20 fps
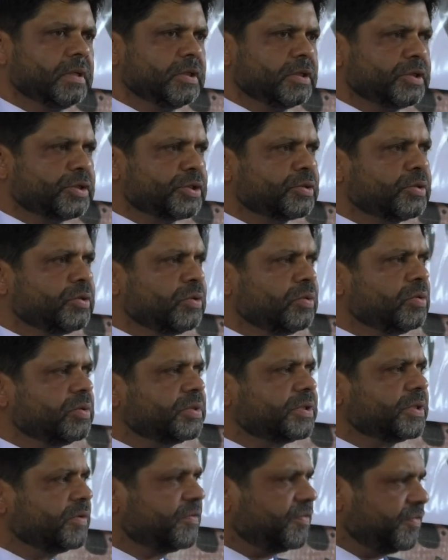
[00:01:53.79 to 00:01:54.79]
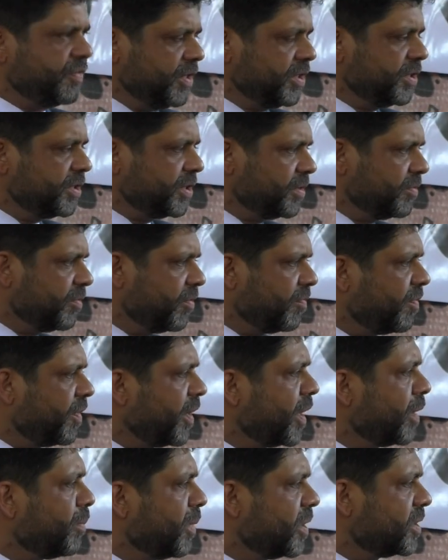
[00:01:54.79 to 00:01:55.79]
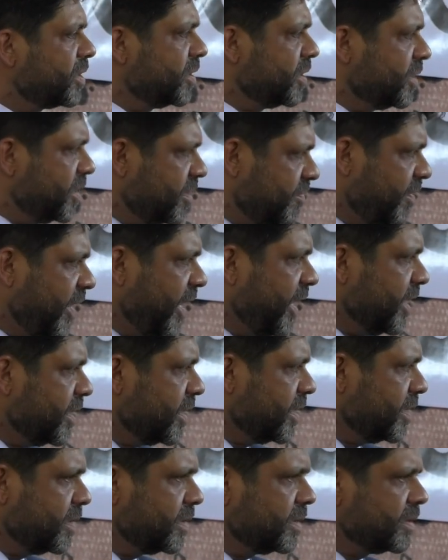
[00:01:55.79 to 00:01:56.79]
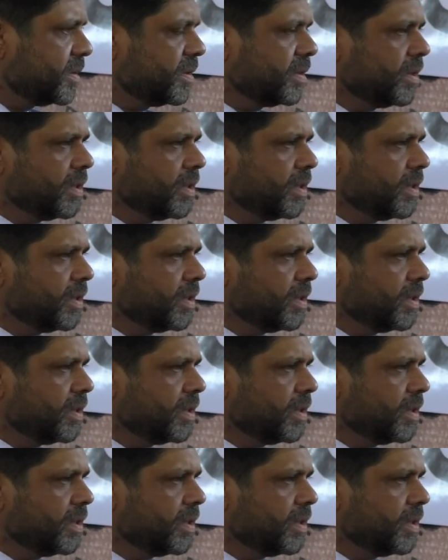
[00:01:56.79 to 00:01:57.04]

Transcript: the schools in Fiji were very much divided,